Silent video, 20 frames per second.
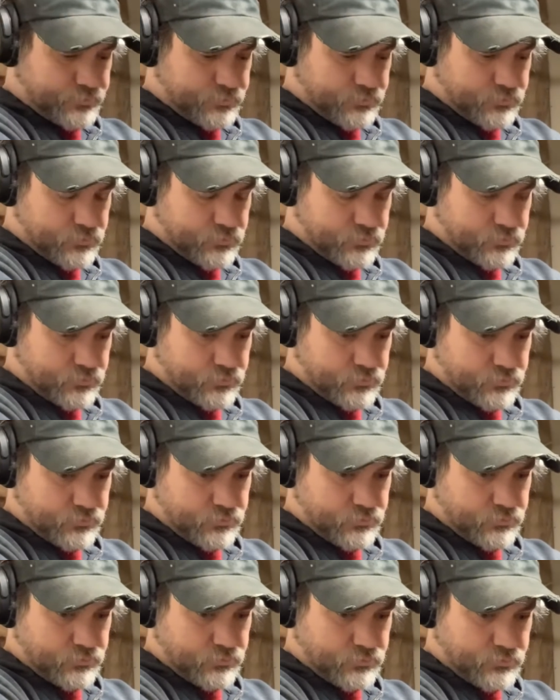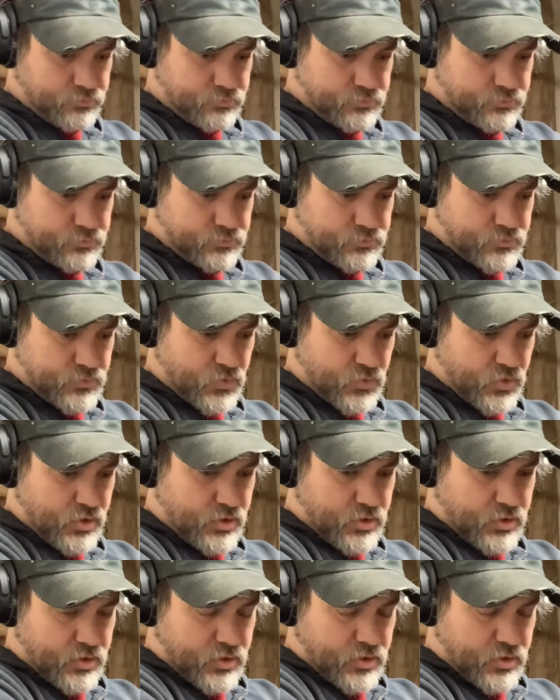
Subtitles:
Nobody speaks.